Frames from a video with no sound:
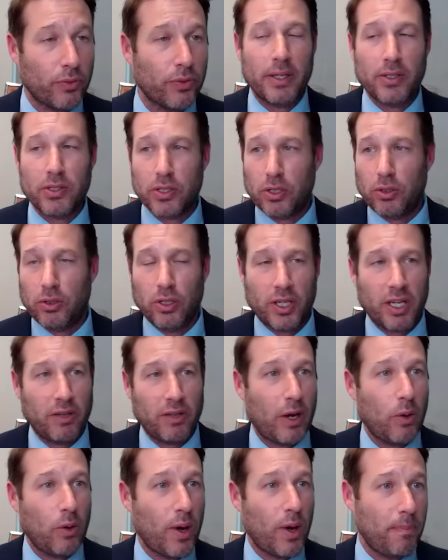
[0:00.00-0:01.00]
And so, look, if
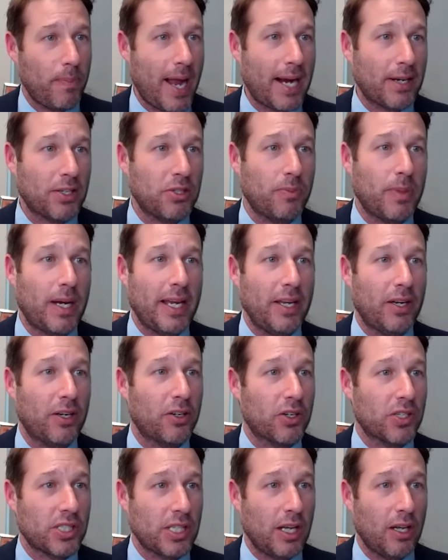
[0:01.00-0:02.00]
I went back to my
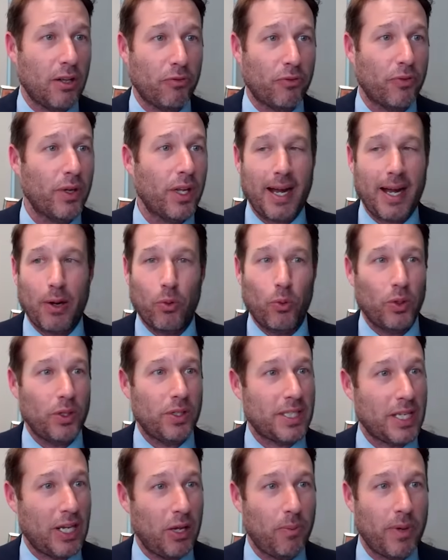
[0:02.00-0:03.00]
younger self, I
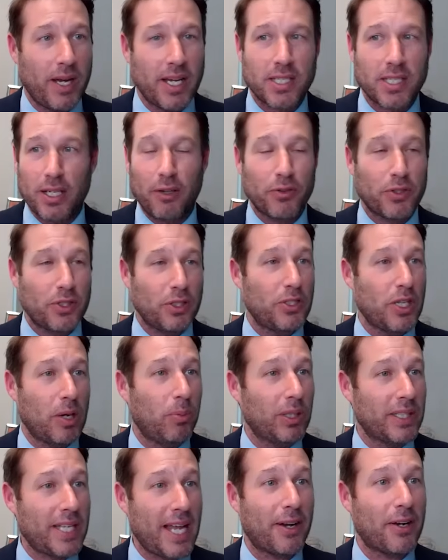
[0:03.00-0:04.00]
would tell myself to
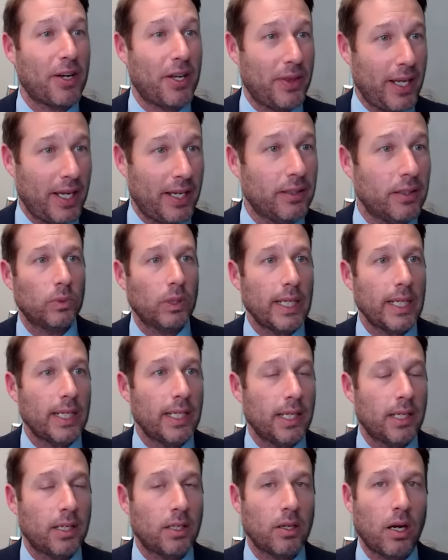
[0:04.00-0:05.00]
double down on that, lean
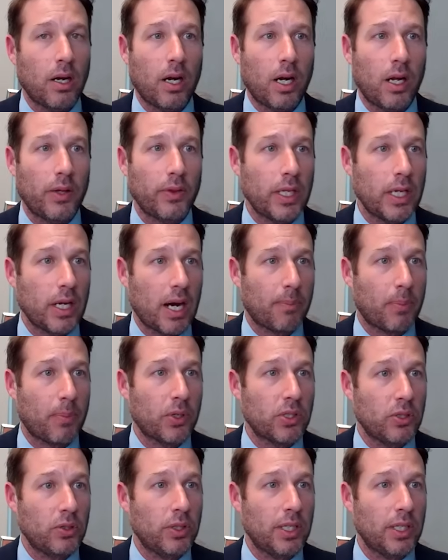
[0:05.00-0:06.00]
in on the
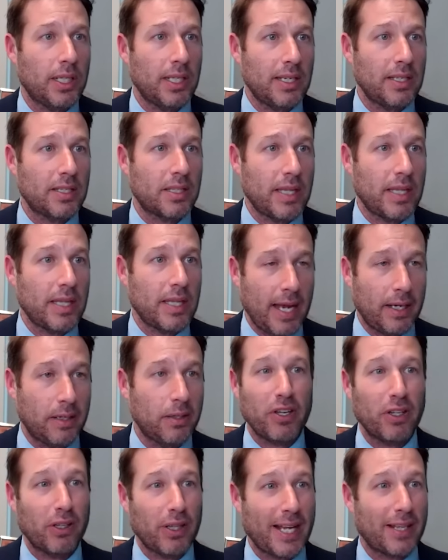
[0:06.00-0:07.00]
opportunities that
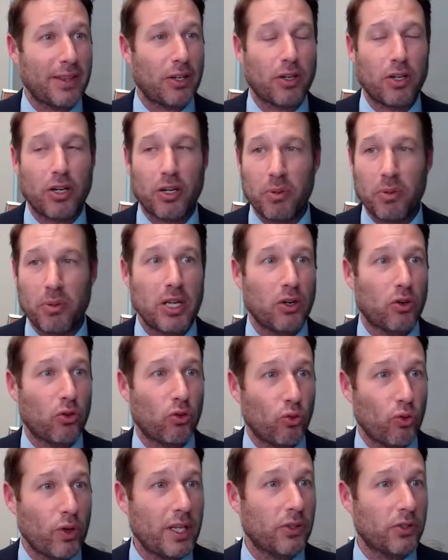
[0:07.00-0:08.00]
feel like they're going to be a
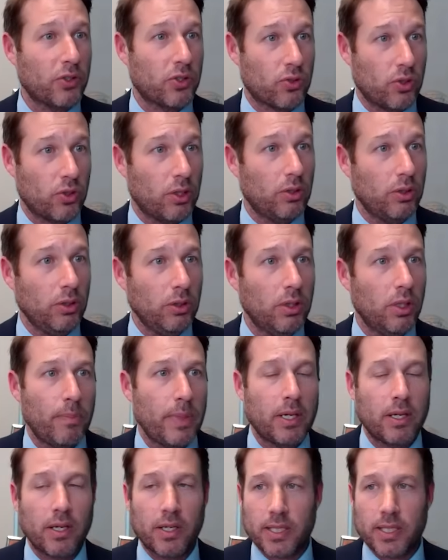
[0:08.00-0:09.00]
real struggle,
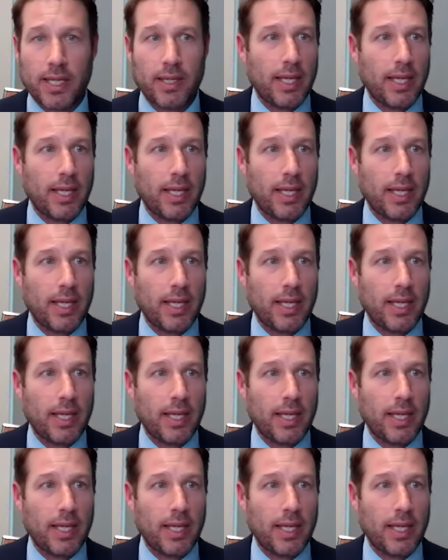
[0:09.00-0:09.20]
because I